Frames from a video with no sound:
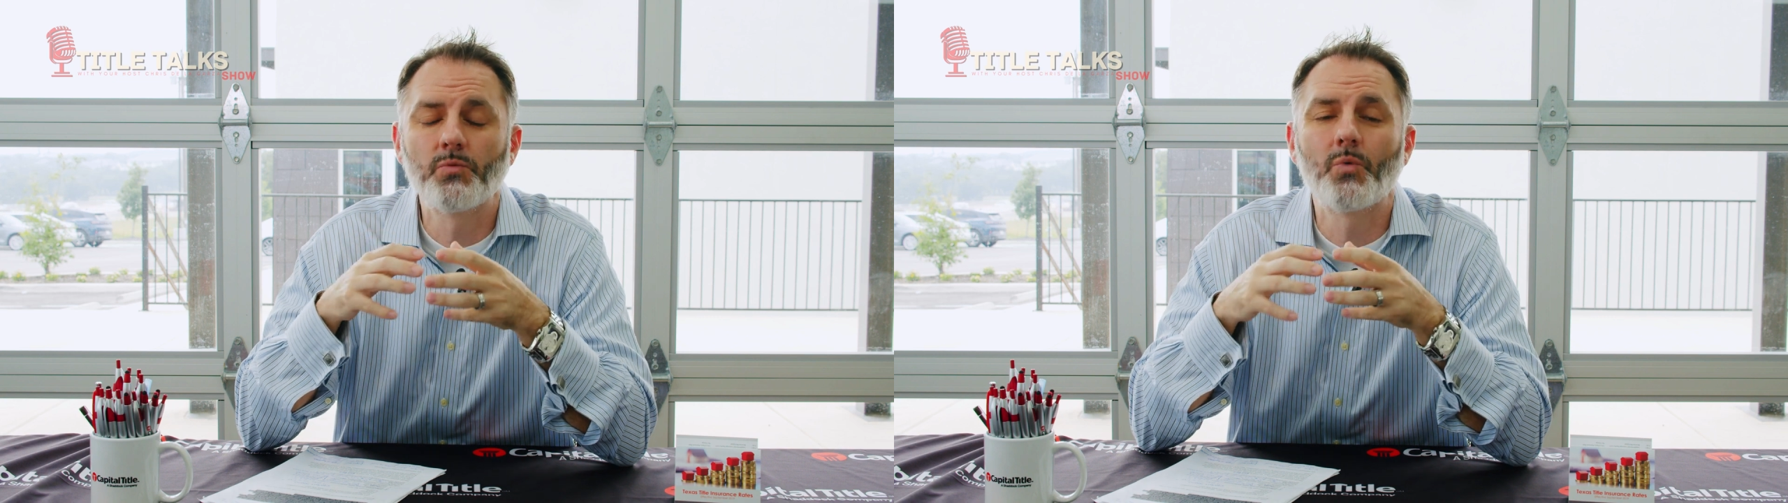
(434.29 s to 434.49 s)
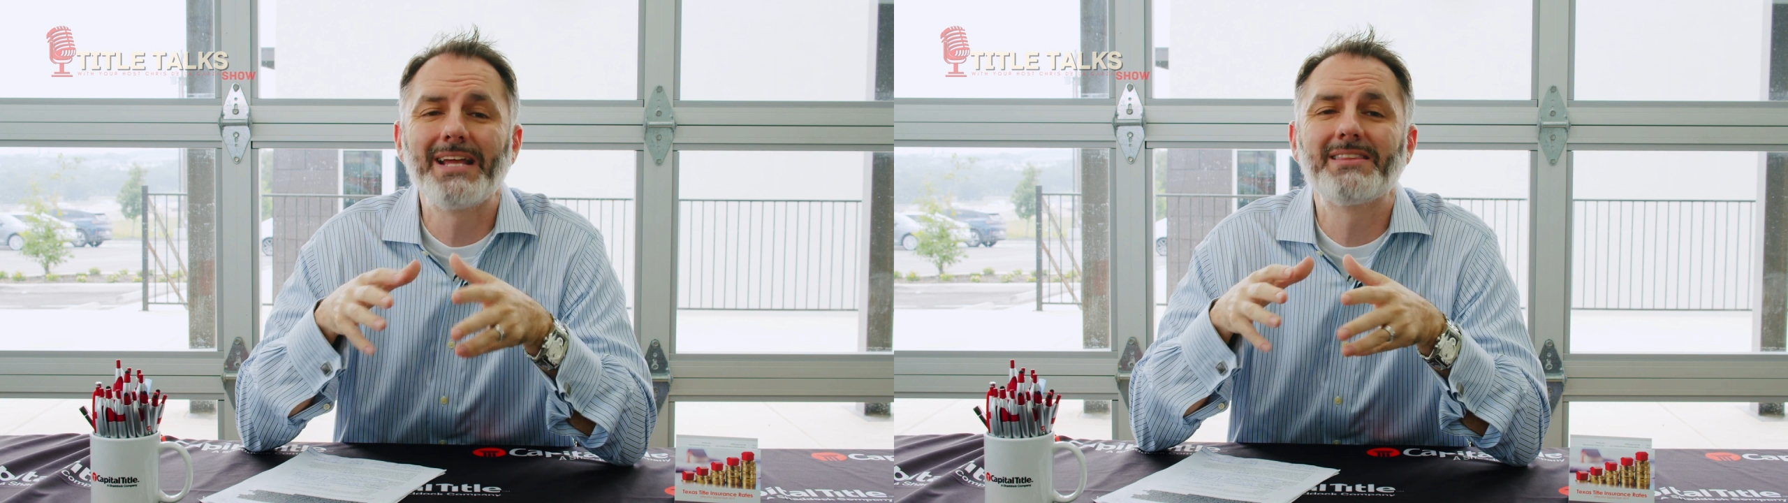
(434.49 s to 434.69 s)

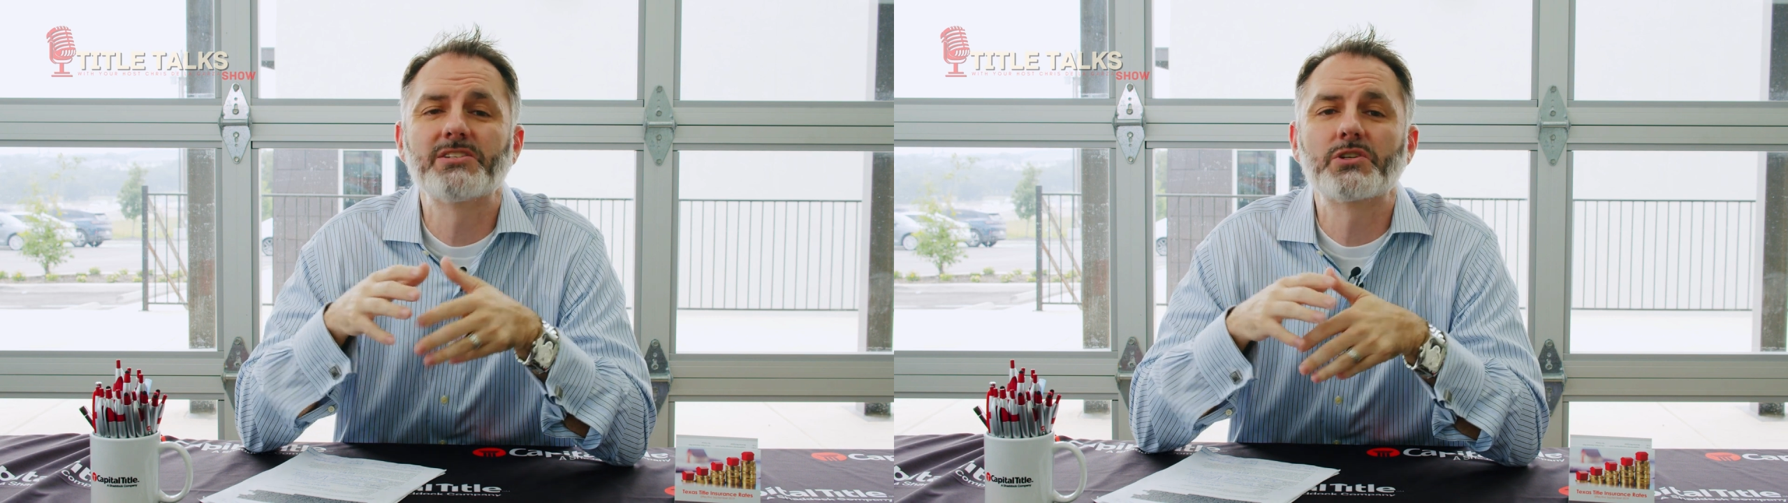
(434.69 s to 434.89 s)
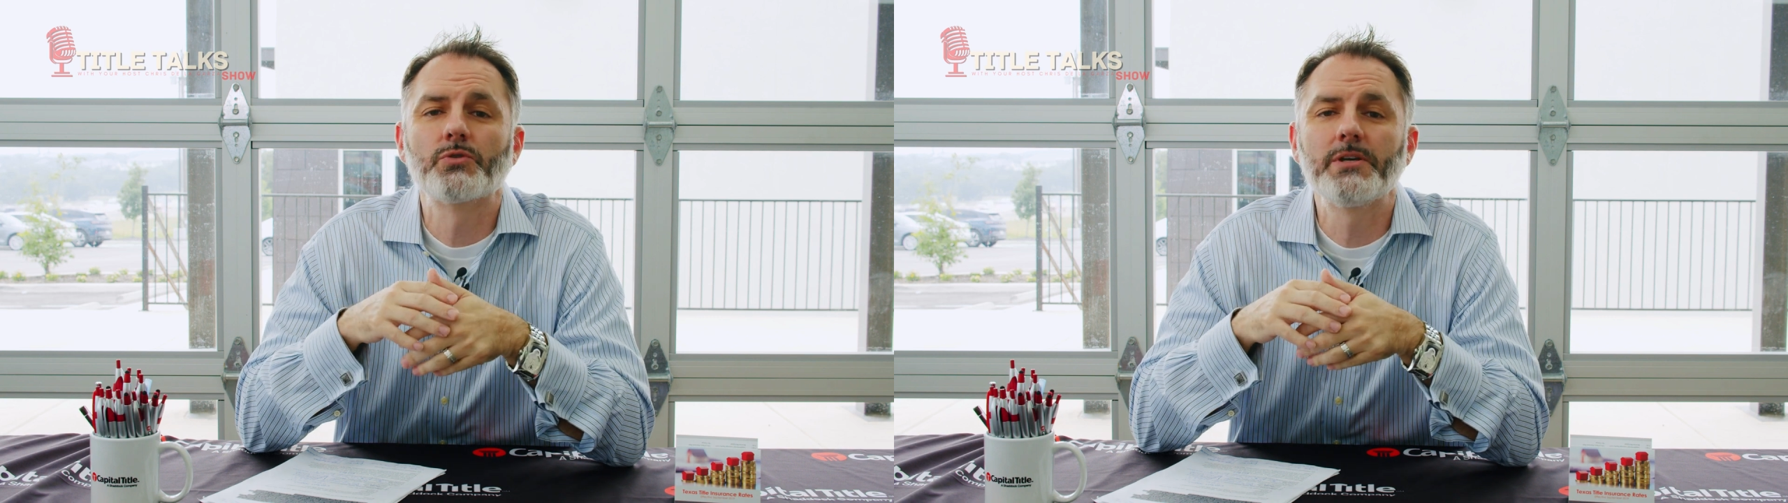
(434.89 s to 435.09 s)
write the
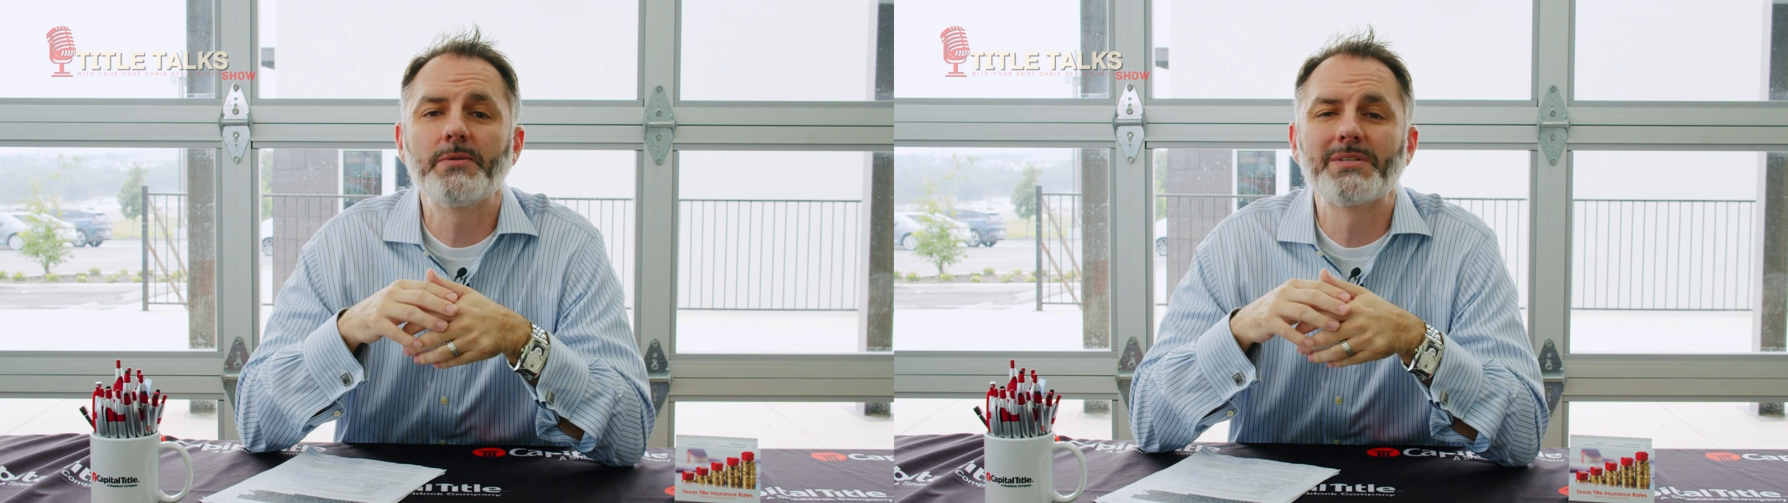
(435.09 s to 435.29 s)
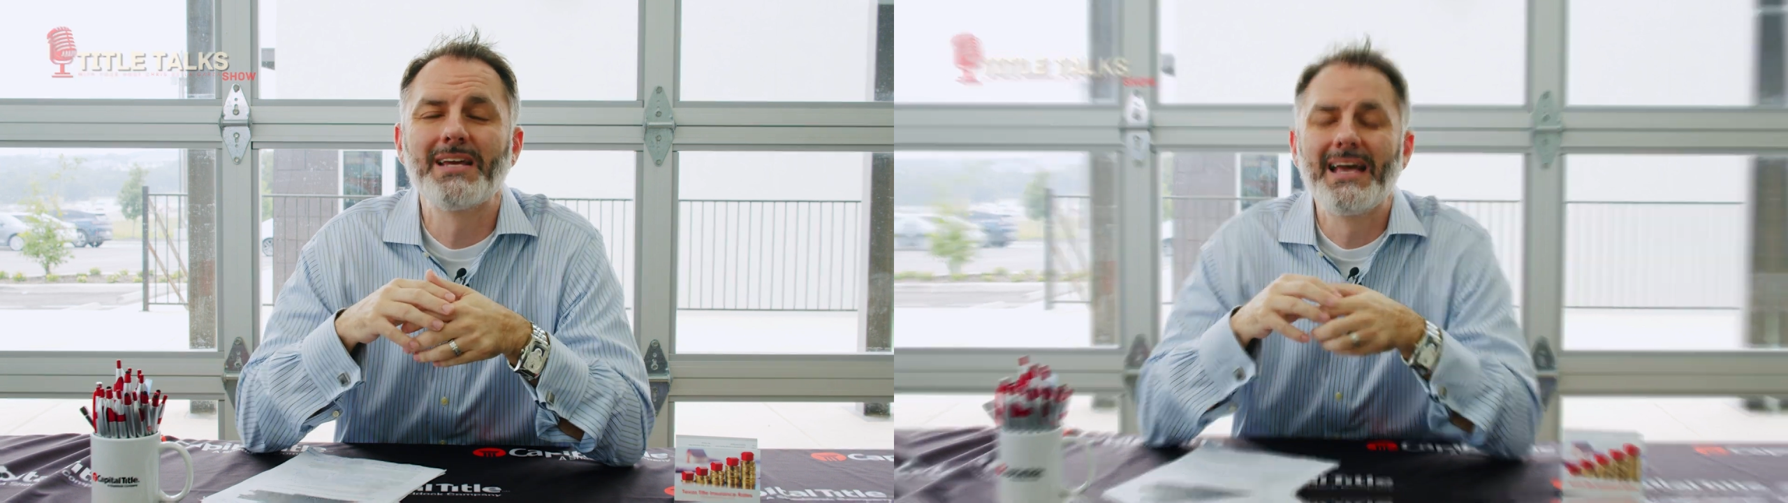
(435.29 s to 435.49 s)
script,